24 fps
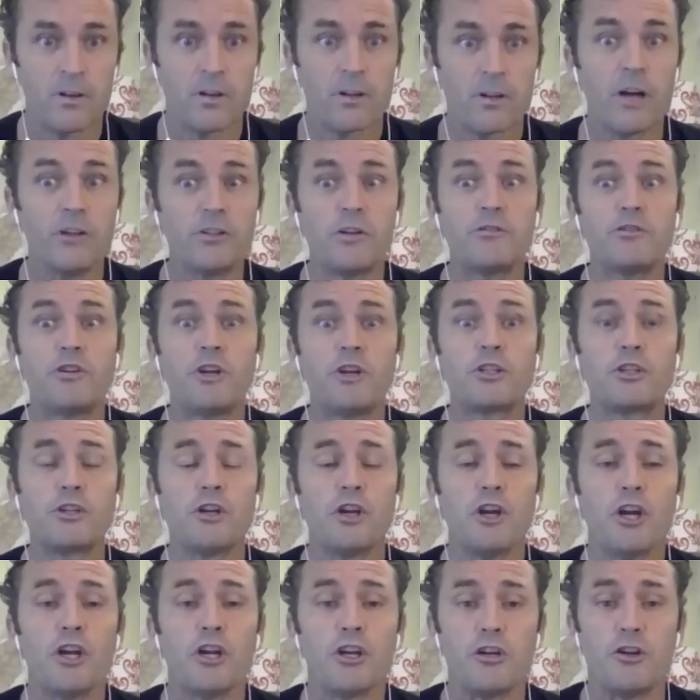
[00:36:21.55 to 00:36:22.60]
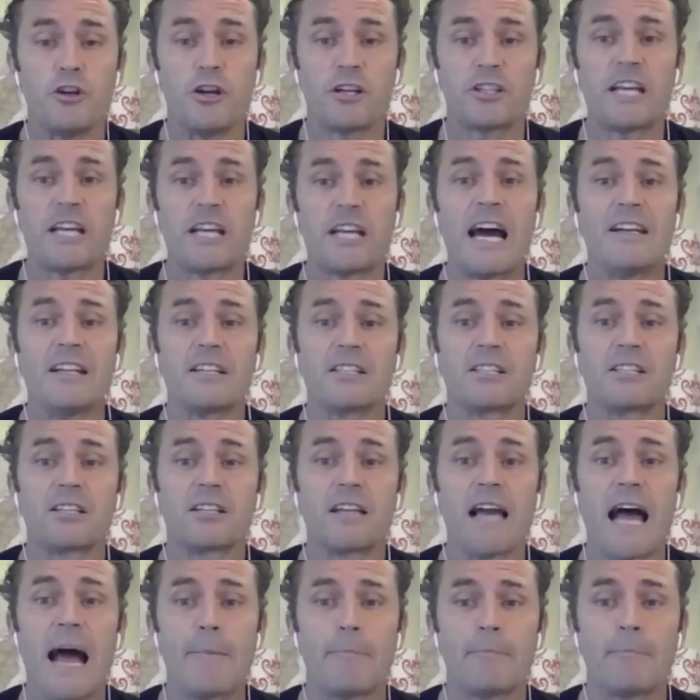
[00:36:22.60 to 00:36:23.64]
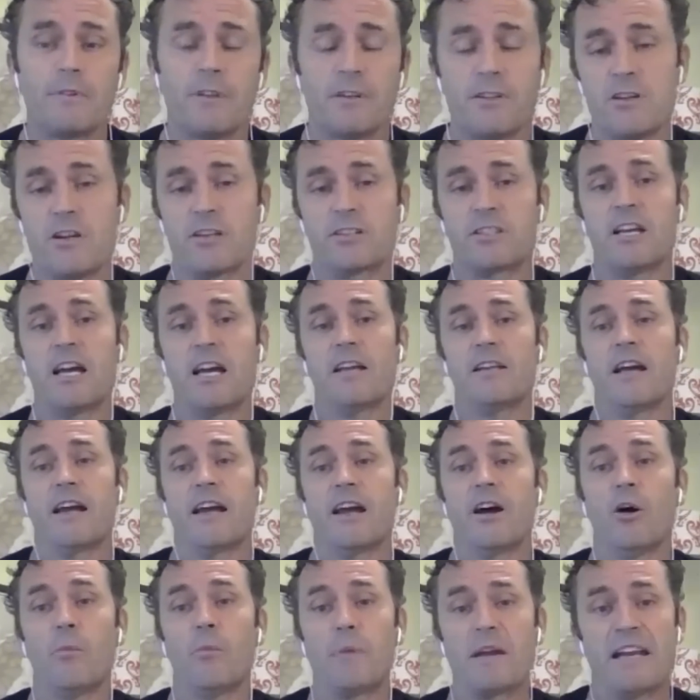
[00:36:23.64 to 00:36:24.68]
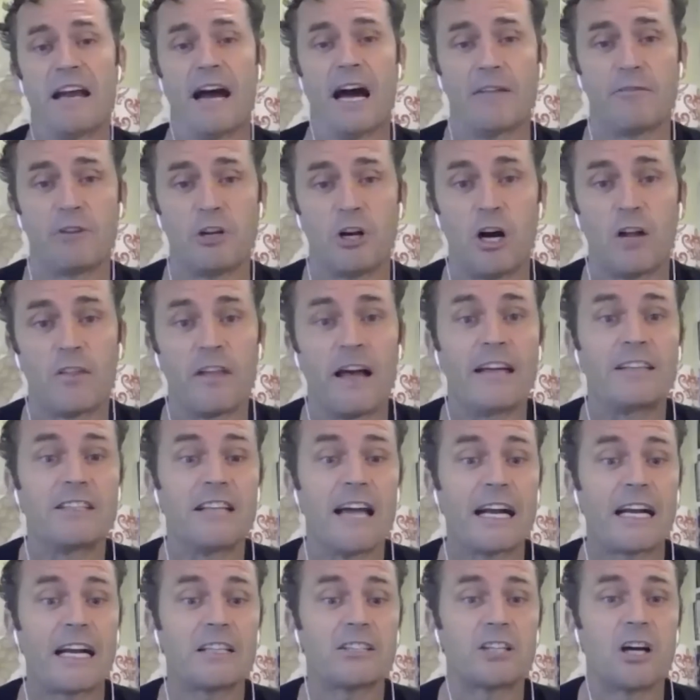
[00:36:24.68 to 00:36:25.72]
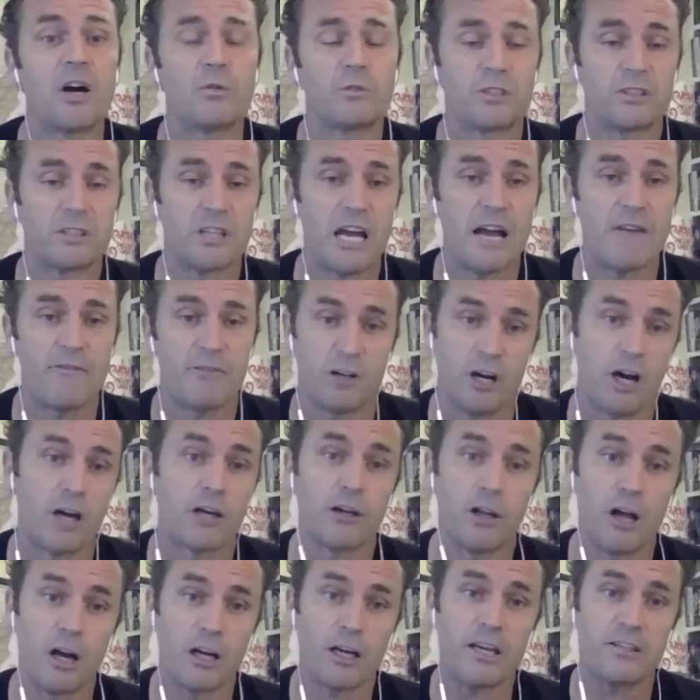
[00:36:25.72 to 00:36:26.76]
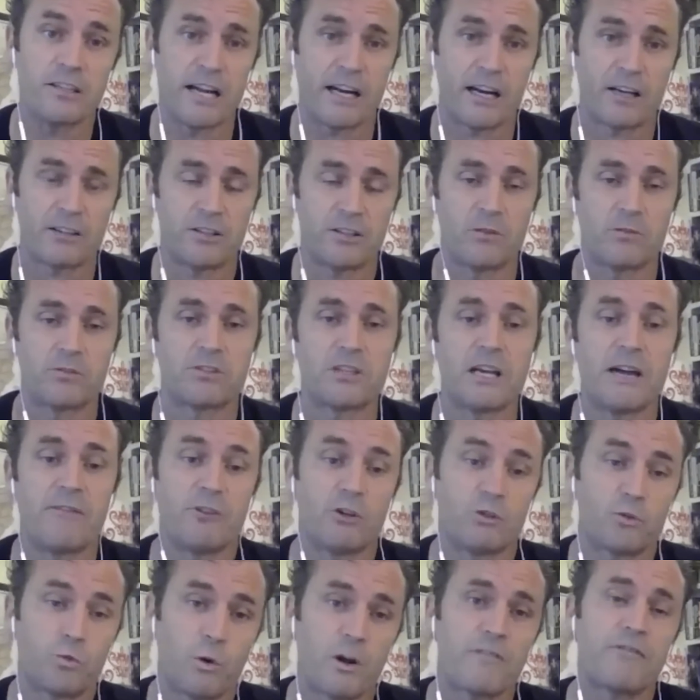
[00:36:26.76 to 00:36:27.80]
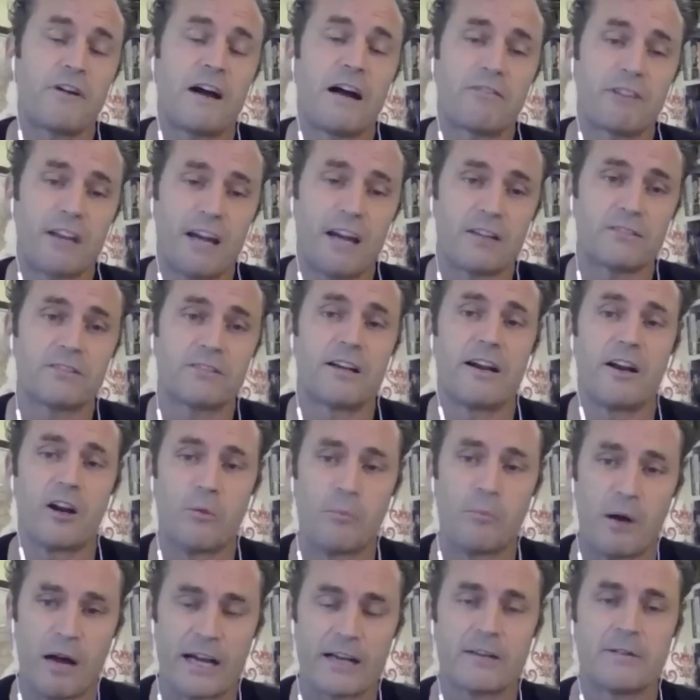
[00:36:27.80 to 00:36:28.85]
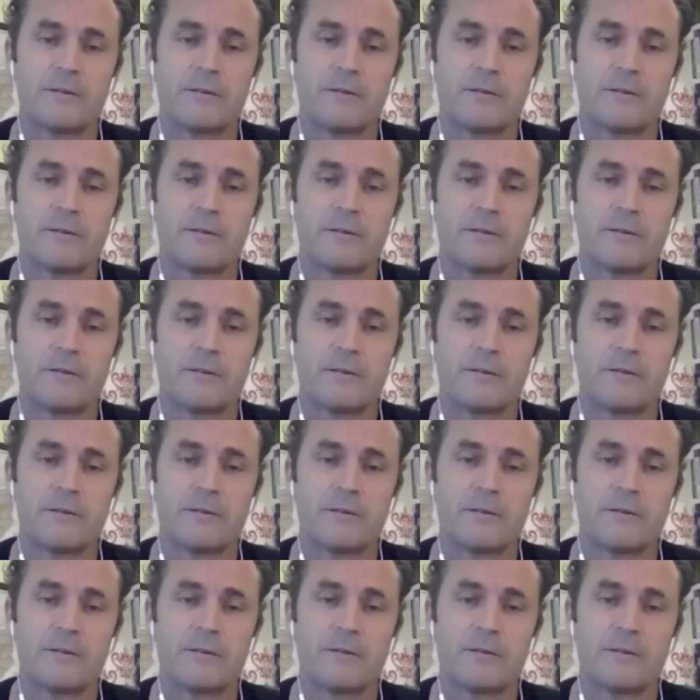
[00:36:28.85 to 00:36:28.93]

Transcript: Because you just had the hell beat out of you on that DEKA zone 7. Unlucky DEKA zone 7. There's 25 cals in the air bike.